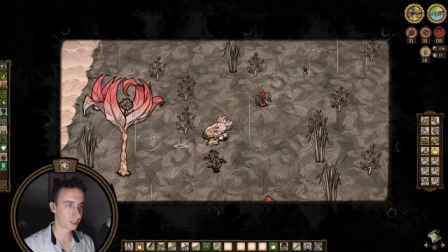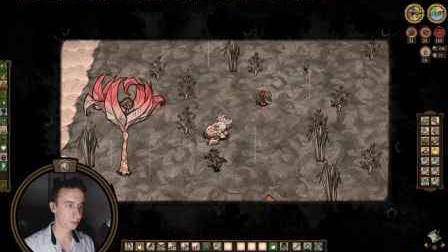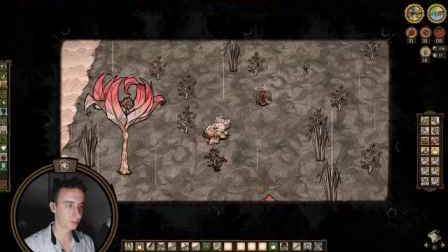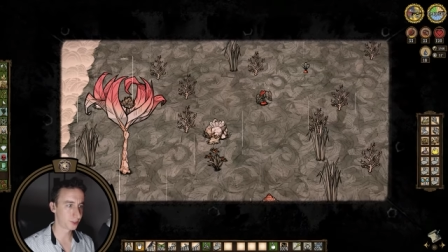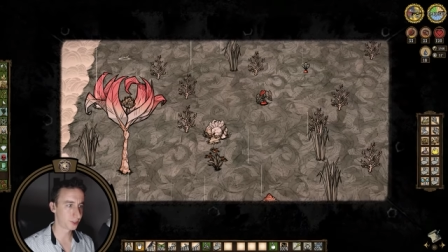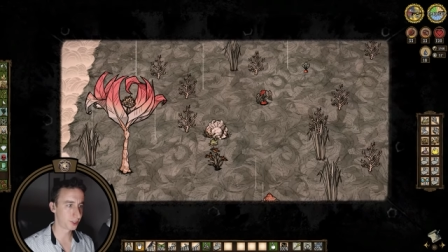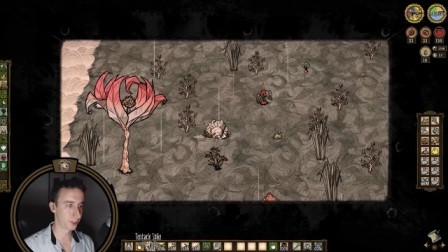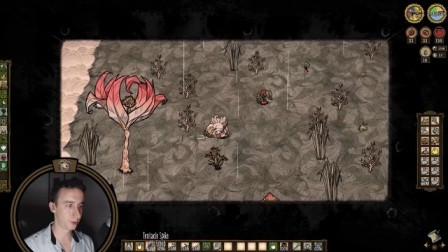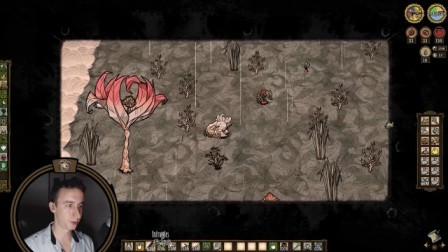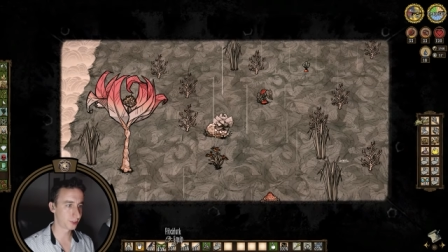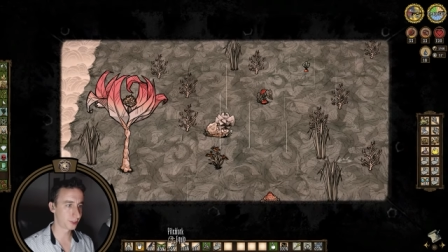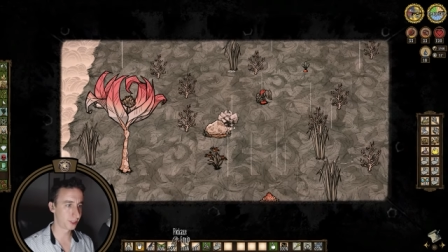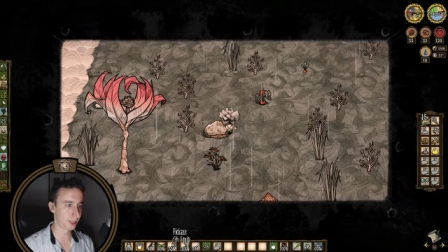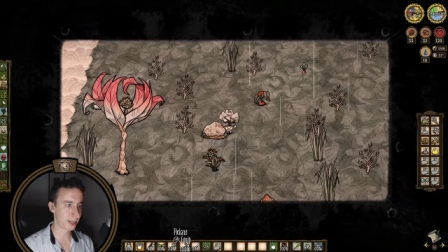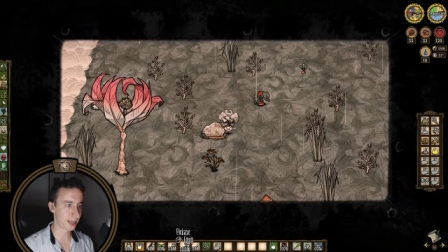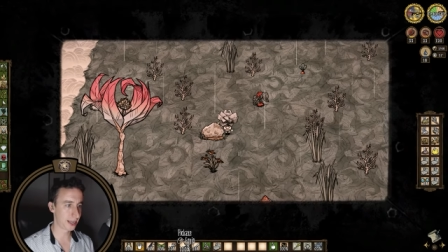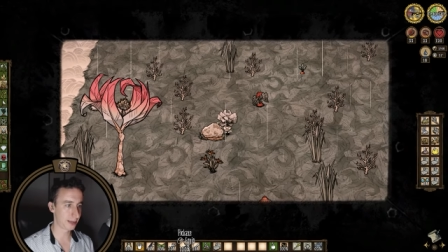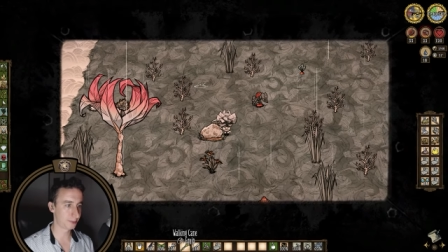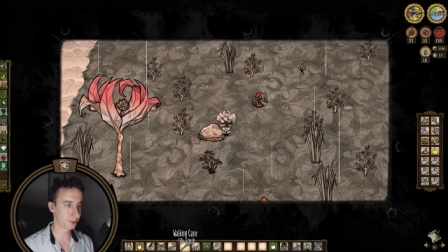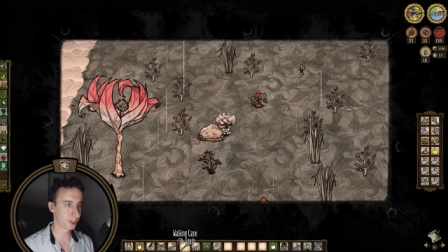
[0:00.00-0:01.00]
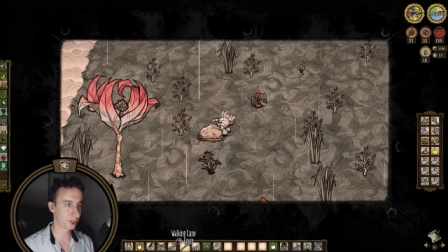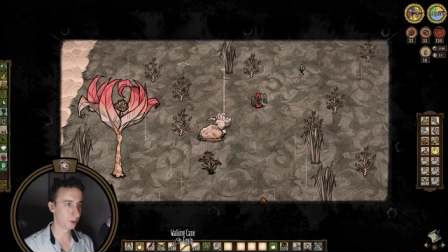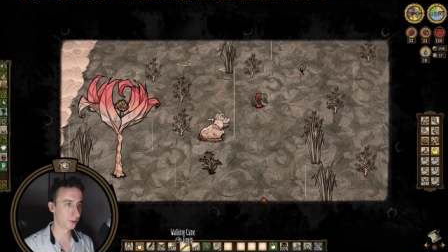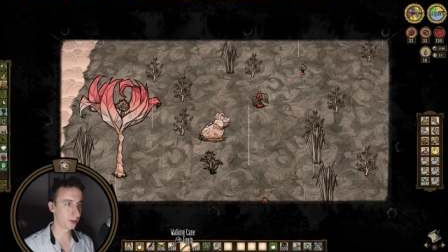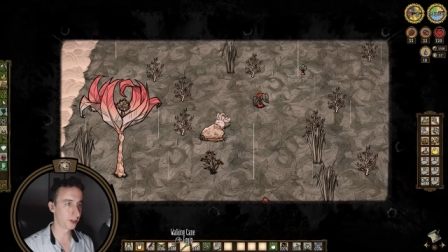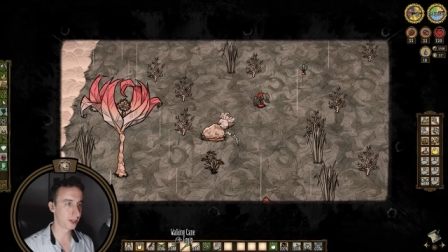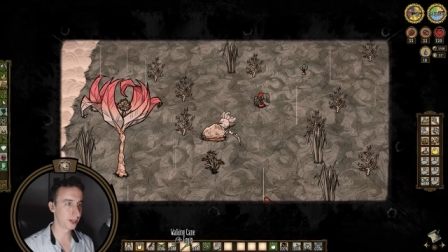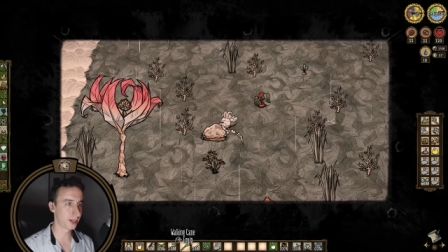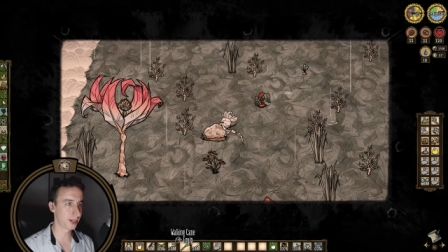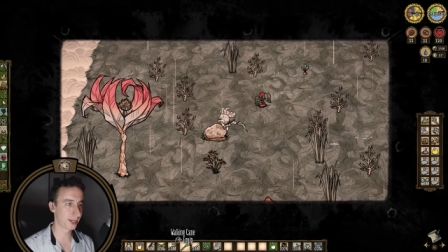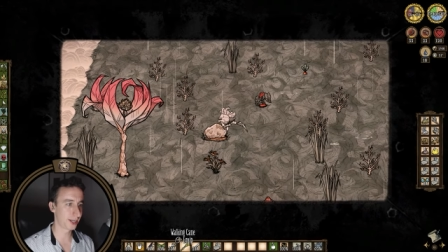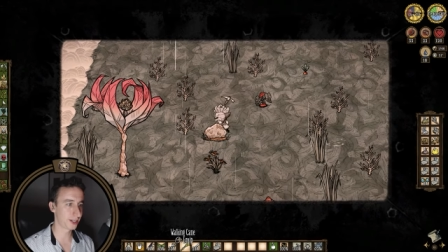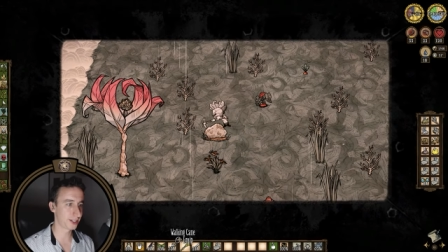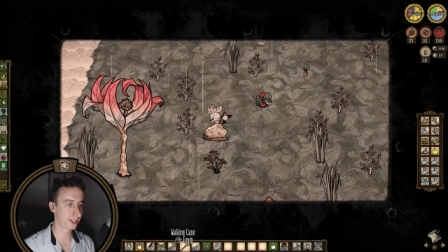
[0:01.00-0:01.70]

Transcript: Got some stone slabs going on.